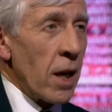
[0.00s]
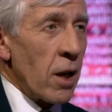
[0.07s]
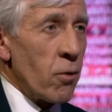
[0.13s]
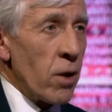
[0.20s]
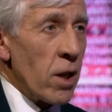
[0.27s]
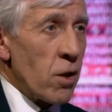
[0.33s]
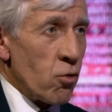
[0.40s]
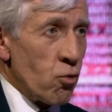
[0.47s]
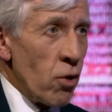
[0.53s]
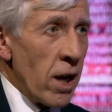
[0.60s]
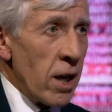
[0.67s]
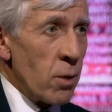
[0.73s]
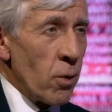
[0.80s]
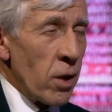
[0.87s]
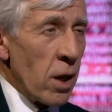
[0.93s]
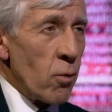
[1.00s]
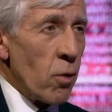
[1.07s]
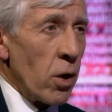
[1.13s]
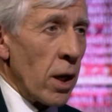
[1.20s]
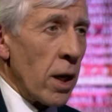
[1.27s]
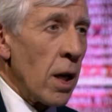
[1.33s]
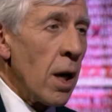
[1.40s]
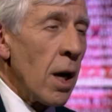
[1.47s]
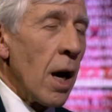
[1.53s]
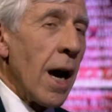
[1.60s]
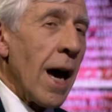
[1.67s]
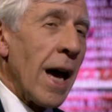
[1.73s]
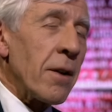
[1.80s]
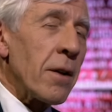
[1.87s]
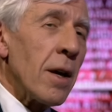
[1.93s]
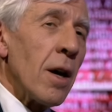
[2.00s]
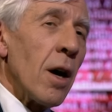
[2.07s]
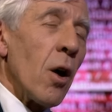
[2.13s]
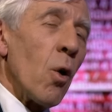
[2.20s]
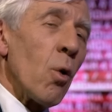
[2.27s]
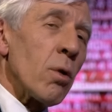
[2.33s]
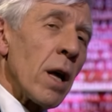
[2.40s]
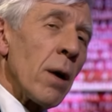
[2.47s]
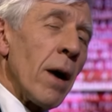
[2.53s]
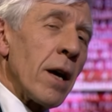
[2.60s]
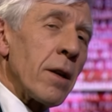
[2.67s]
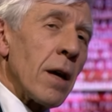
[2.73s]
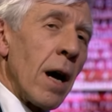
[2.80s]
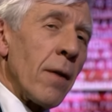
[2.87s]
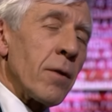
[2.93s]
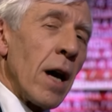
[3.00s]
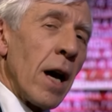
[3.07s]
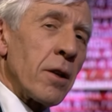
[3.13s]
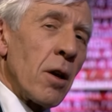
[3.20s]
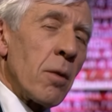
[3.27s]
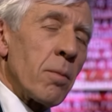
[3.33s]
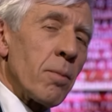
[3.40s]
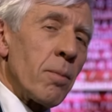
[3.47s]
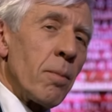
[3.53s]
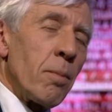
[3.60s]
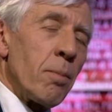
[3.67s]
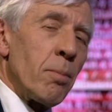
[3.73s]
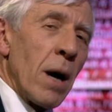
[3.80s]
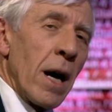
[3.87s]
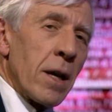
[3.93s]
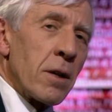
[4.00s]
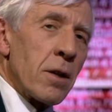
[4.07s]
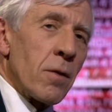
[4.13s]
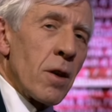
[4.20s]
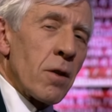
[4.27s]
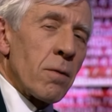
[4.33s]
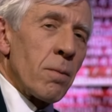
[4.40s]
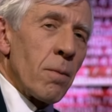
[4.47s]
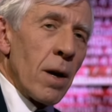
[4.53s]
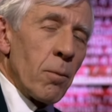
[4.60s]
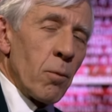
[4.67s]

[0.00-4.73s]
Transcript: increased trade with Iran. And although I don't buy into this,